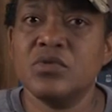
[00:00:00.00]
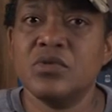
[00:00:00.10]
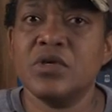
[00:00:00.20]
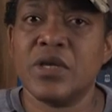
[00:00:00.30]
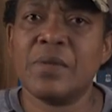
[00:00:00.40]

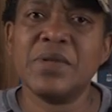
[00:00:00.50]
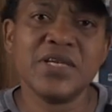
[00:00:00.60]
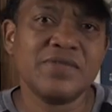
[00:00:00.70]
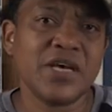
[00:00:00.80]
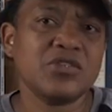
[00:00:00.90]
And I
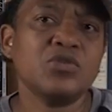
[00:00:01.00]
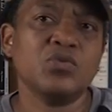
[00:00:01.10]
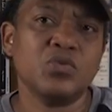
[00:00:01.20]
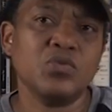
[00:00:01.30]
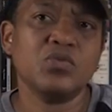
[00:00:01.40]
believe that's
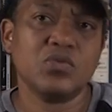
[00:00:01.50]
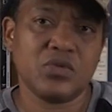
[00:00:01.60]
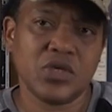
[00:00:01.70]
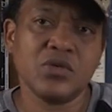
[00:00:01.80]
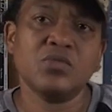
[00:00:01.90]
who
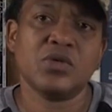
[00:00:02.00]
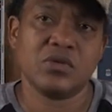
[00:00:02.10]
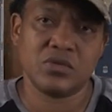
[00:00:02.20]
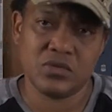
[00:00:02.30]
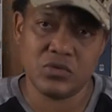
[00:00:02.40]
killed
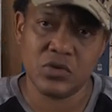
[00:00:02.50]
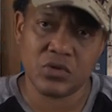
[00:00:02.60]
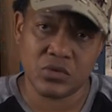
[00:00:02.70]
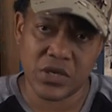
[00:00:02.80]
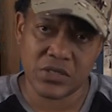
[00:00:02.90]
one, you
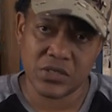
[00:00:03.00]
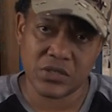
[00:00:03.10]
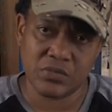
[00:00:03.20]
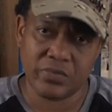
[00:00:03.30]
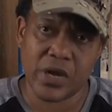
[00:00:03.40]
know, I
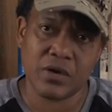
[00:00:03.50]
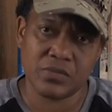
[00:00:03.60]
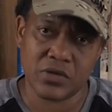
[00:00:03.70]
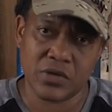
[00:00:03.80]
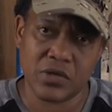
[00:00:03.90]
said
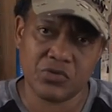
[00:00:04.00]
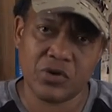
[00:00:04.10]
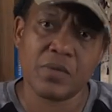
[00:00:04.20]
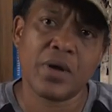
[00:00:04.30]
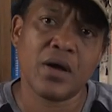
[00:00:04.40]
bomb, the
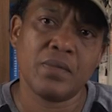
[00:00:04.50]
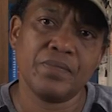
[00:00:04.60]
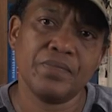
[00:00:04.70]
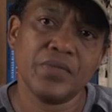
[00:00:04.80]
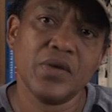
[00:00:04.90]
truck
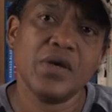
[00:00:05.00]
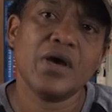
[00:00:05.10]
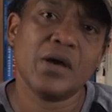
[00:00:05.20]
bomb. Mm-hmm.